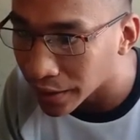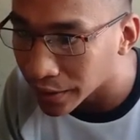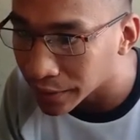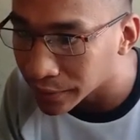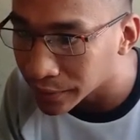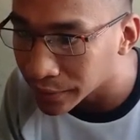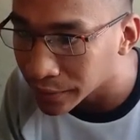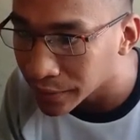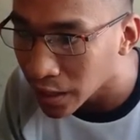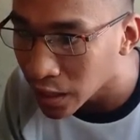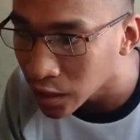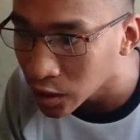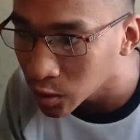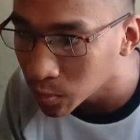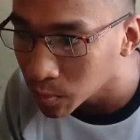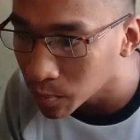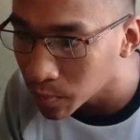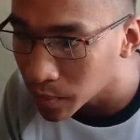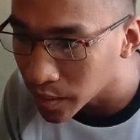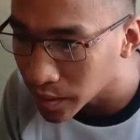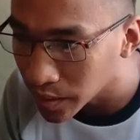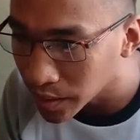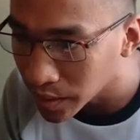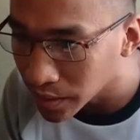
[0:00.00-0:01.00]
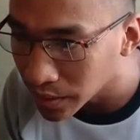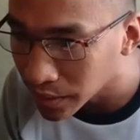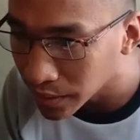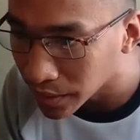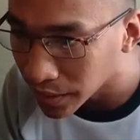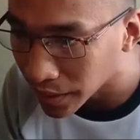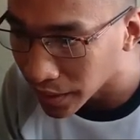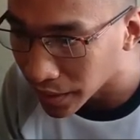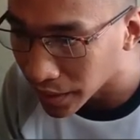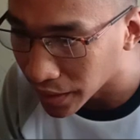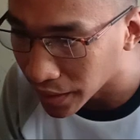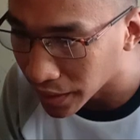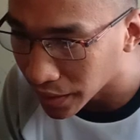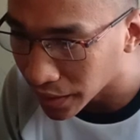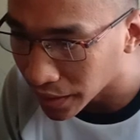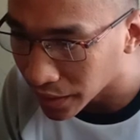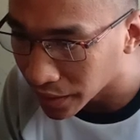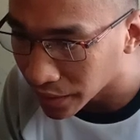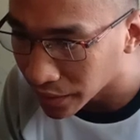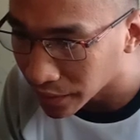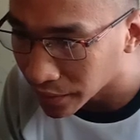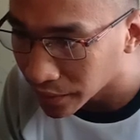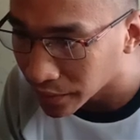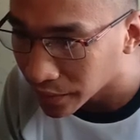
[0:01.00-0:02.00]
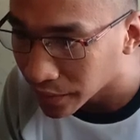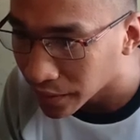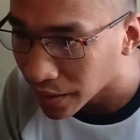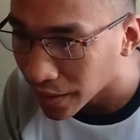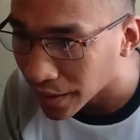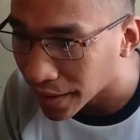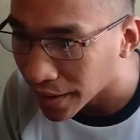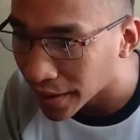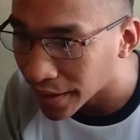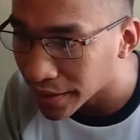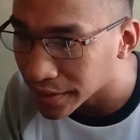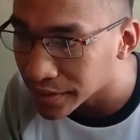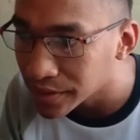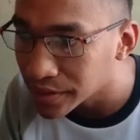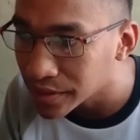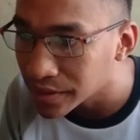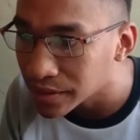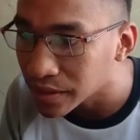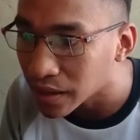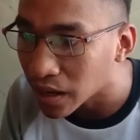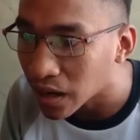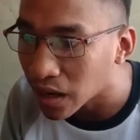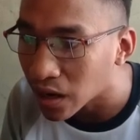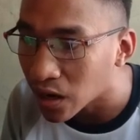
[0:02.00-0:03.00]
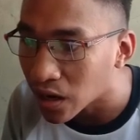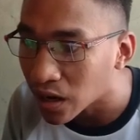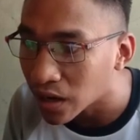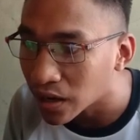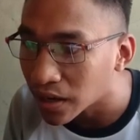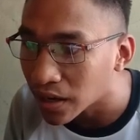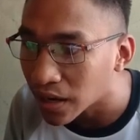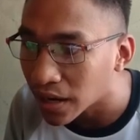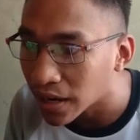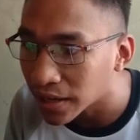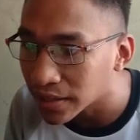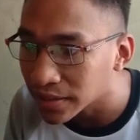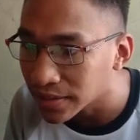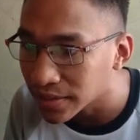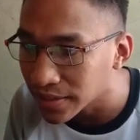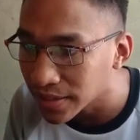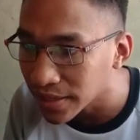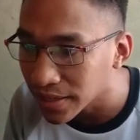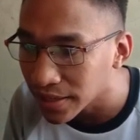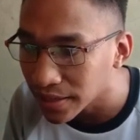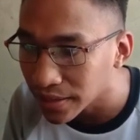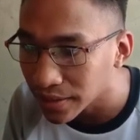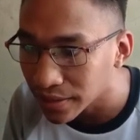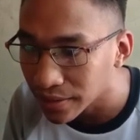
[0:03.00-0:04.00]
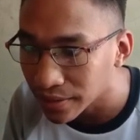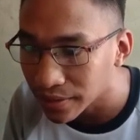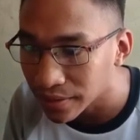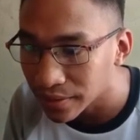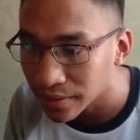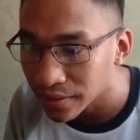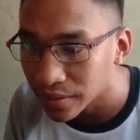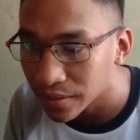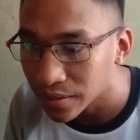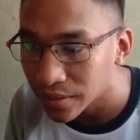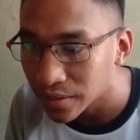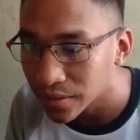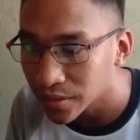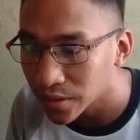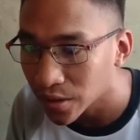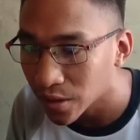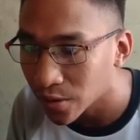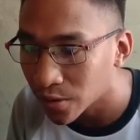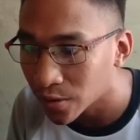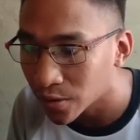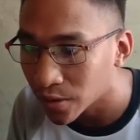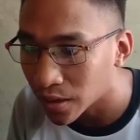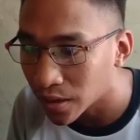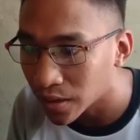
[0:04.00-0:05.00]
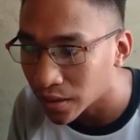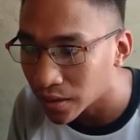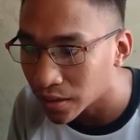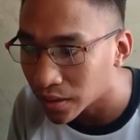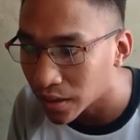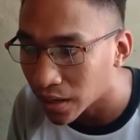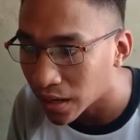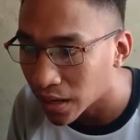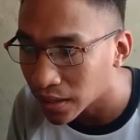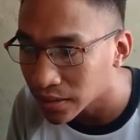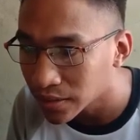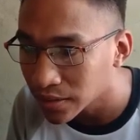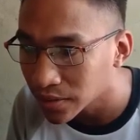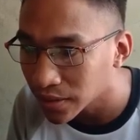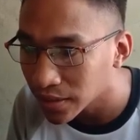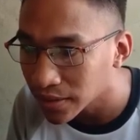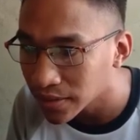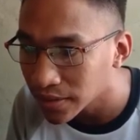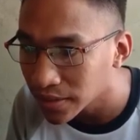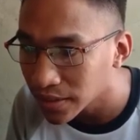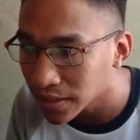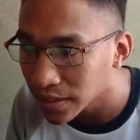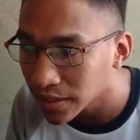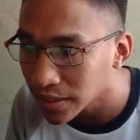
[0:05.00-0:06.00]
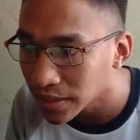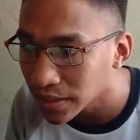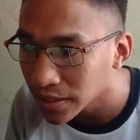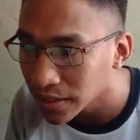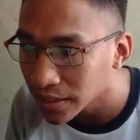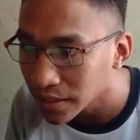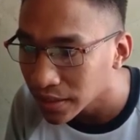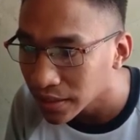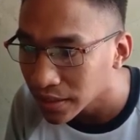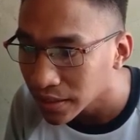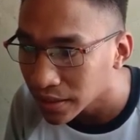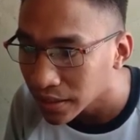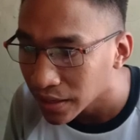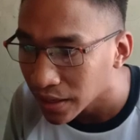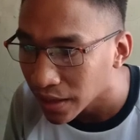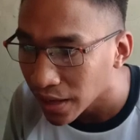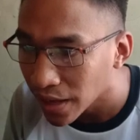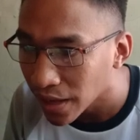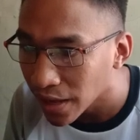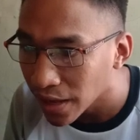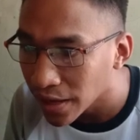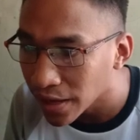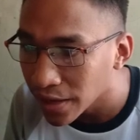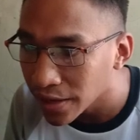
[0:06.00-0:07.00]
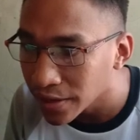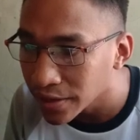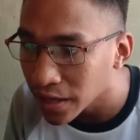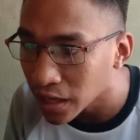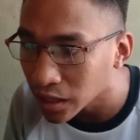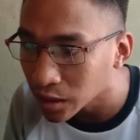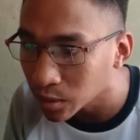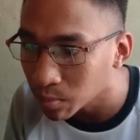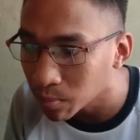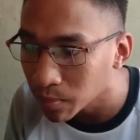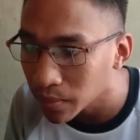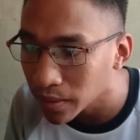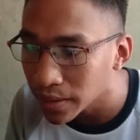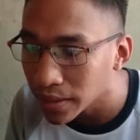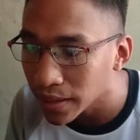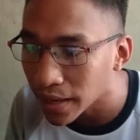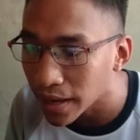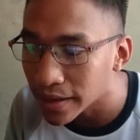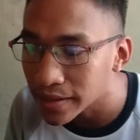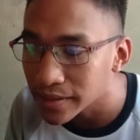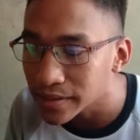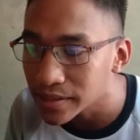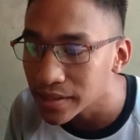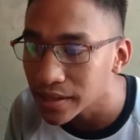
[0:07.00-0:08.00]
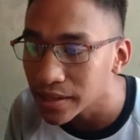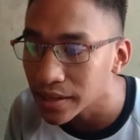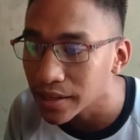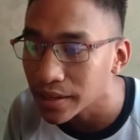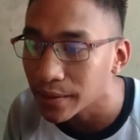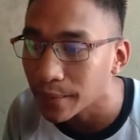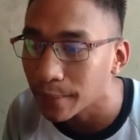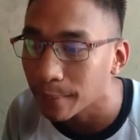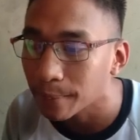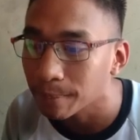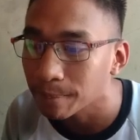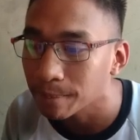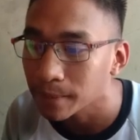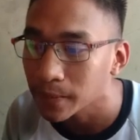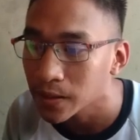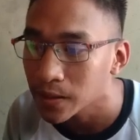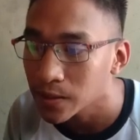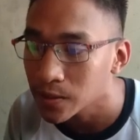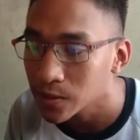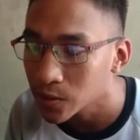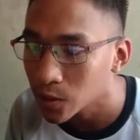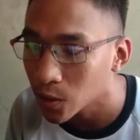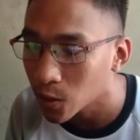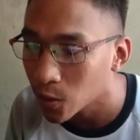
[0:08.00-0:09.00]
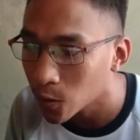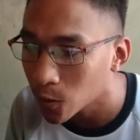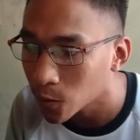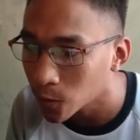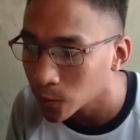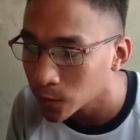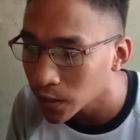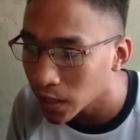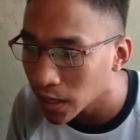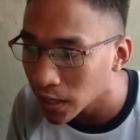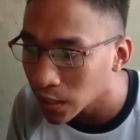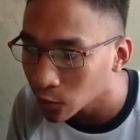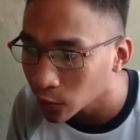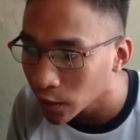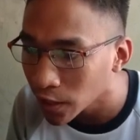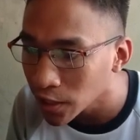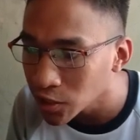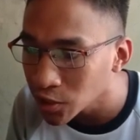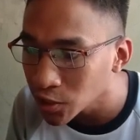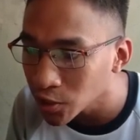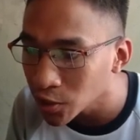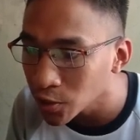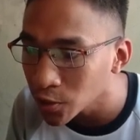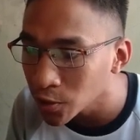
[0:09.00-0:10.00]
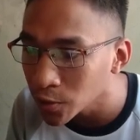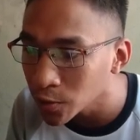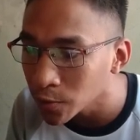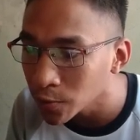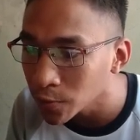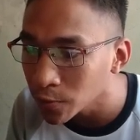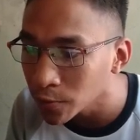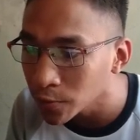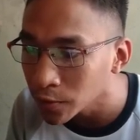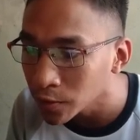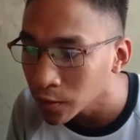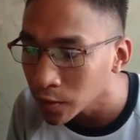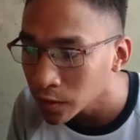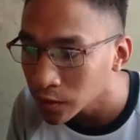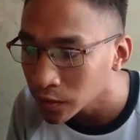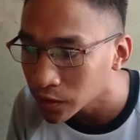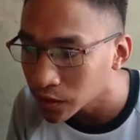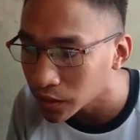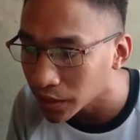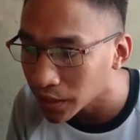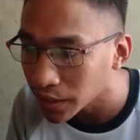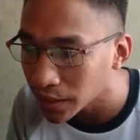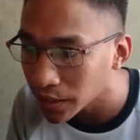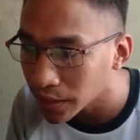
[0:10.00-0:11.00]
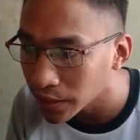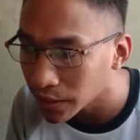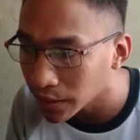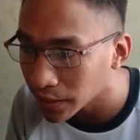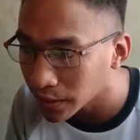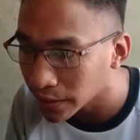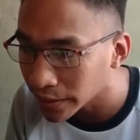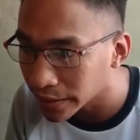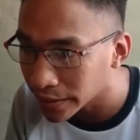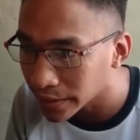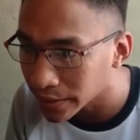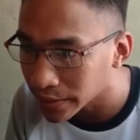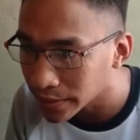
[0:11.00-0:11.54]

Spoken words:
and not b and c. So as you can see, a, not b, and c. So the location 3